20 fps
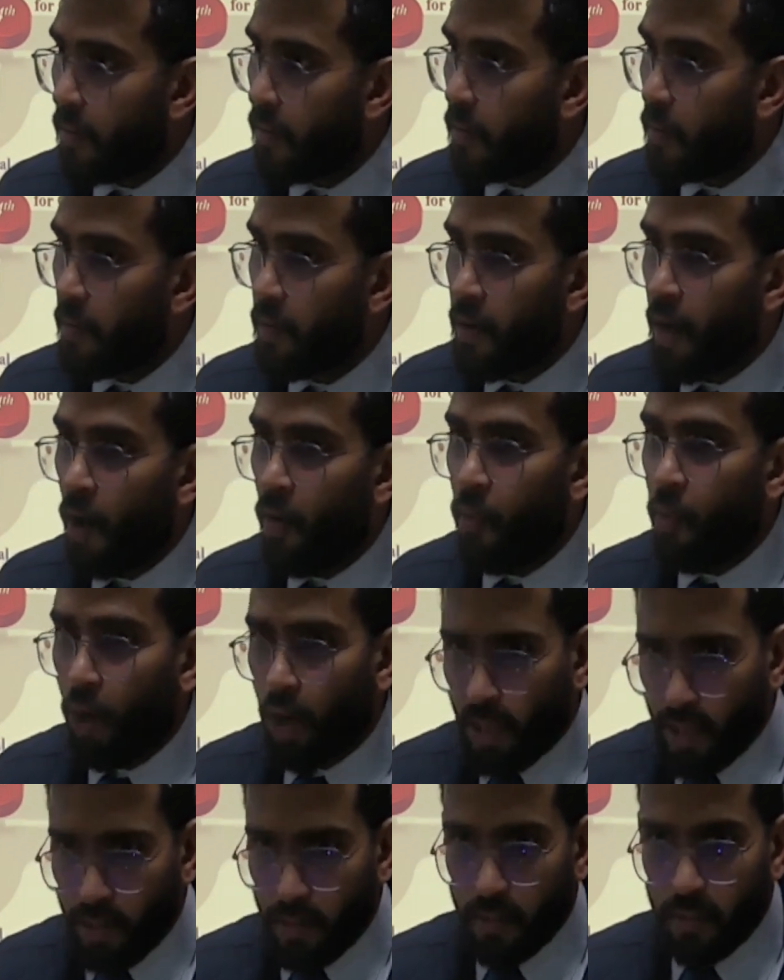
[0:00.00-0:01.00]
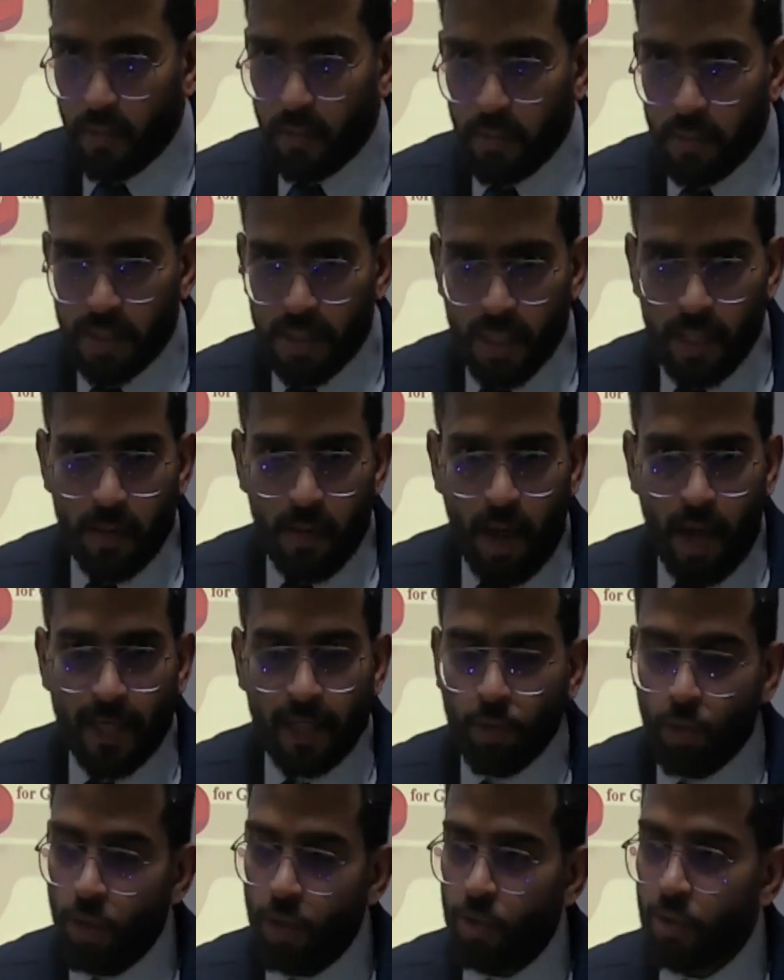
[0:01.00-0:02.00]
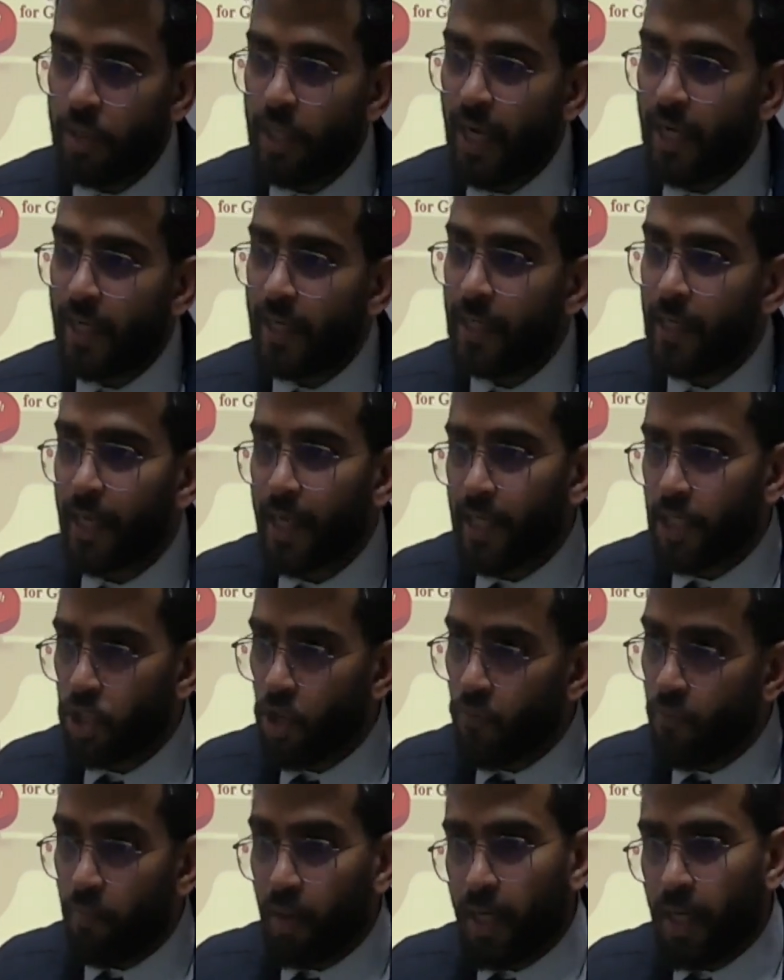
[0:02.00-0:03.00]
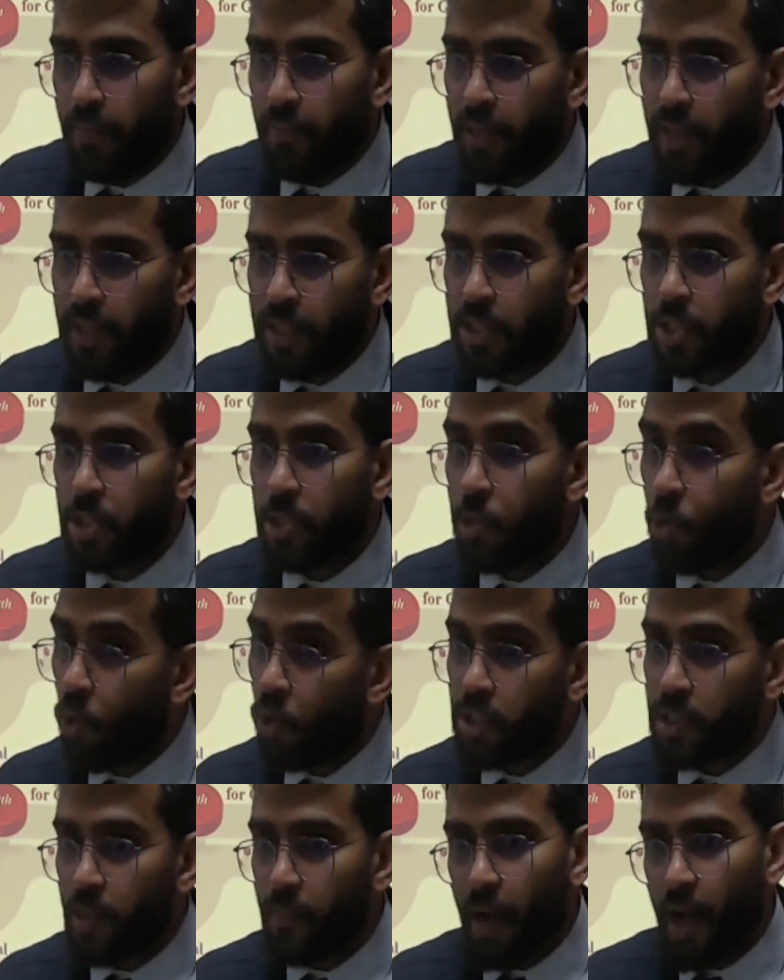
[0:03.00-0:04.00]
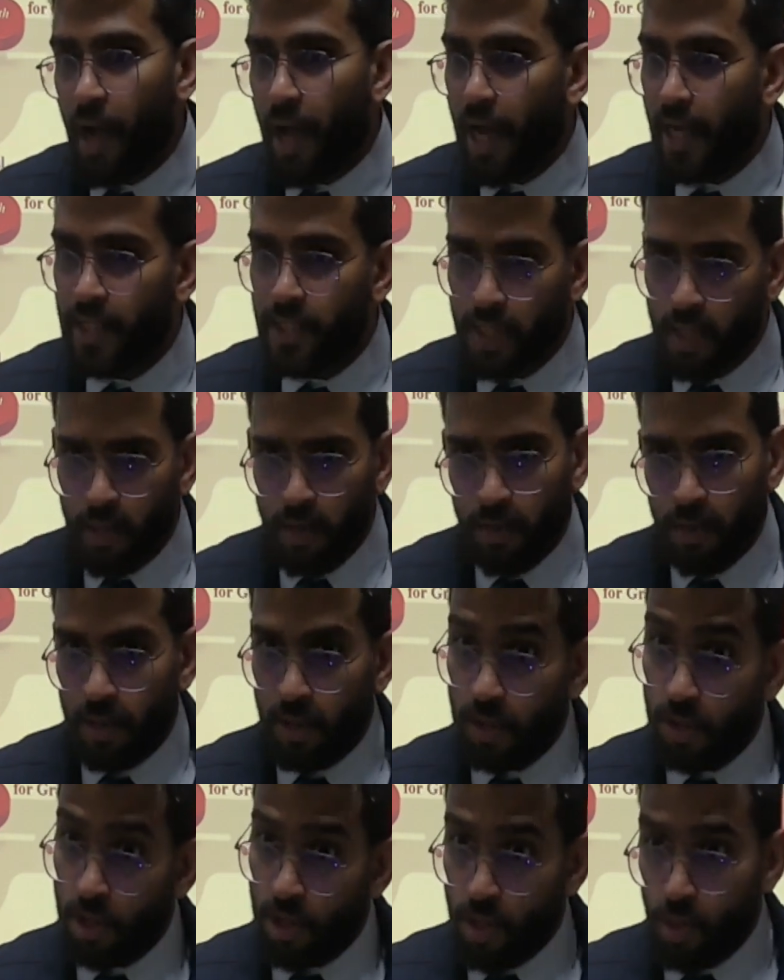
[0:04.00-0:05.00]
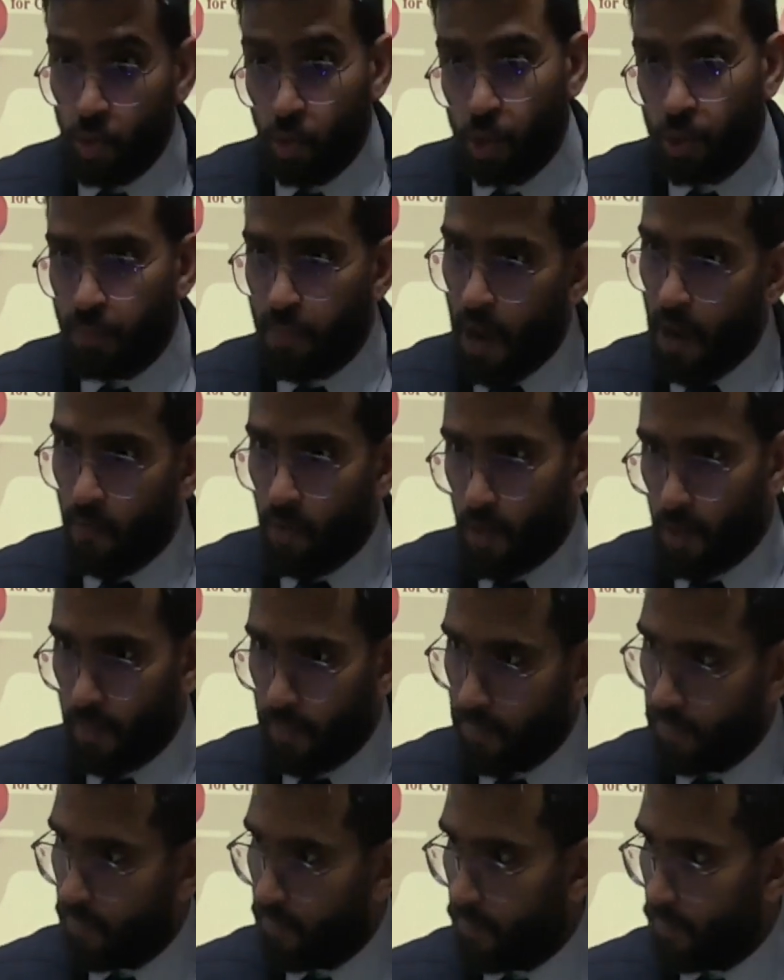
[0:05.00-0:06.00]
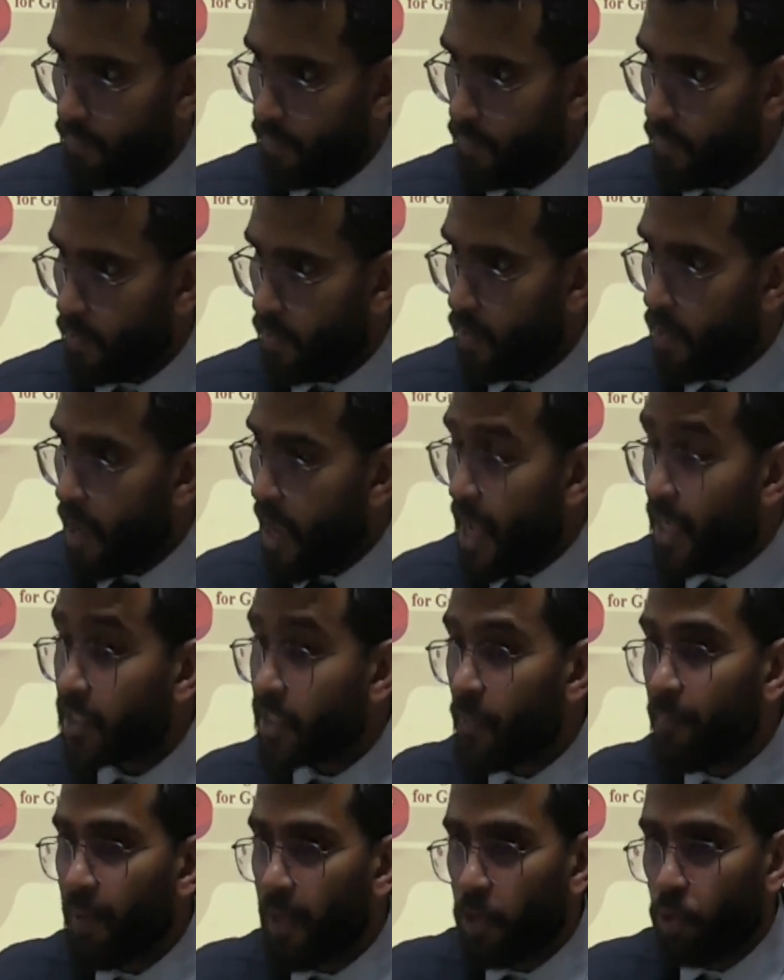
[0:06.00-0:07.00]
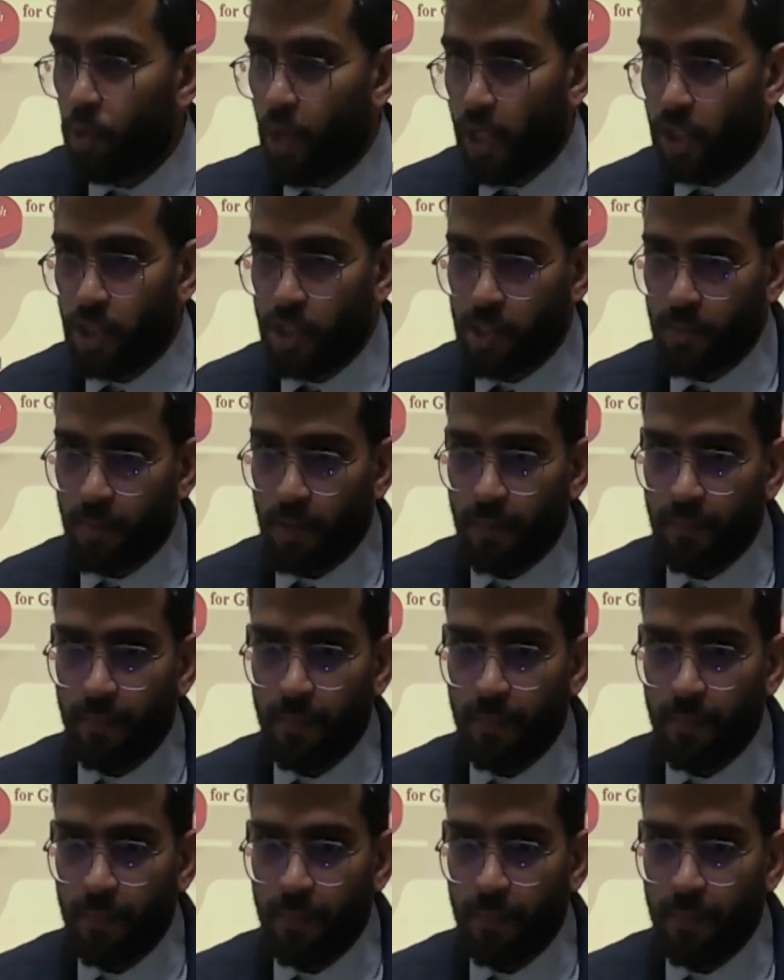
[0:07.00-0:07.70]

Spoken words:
Now what? See, I told you that in case of money bills, Lok Sabha has a huge power as compared to Rajya Sabha.